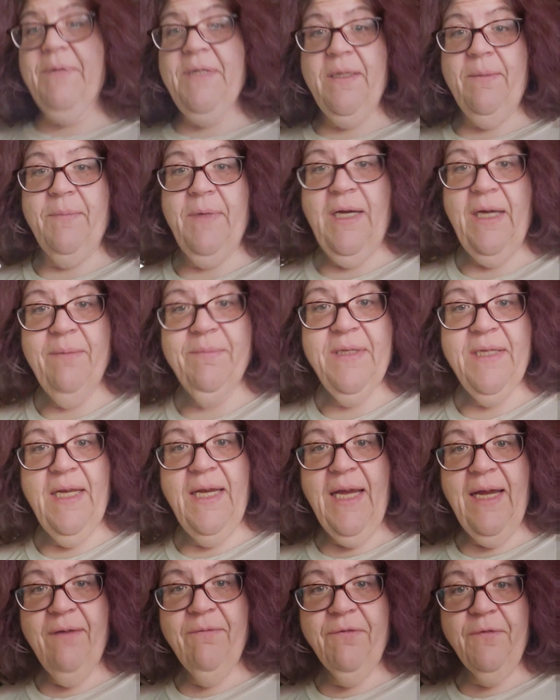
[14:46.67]
Sometimes they
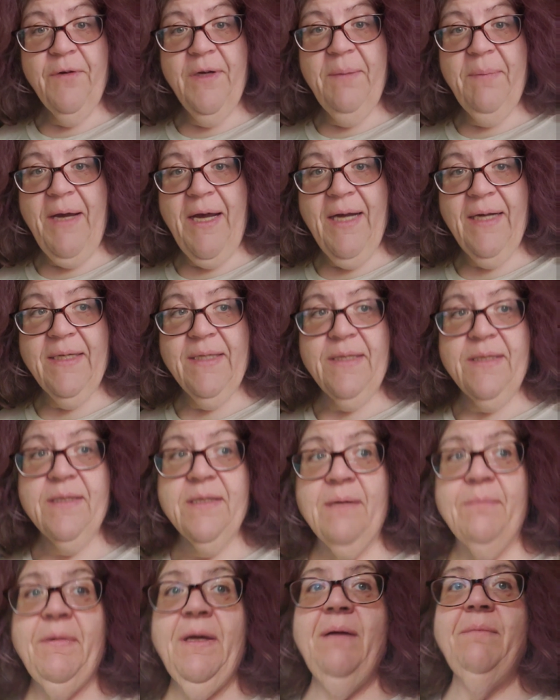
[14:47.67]
have free boxes.
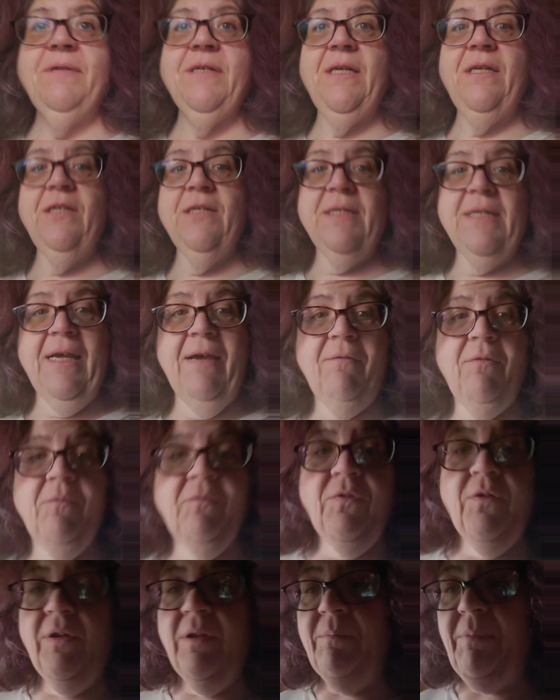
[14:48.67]
Sometimes they just have them full of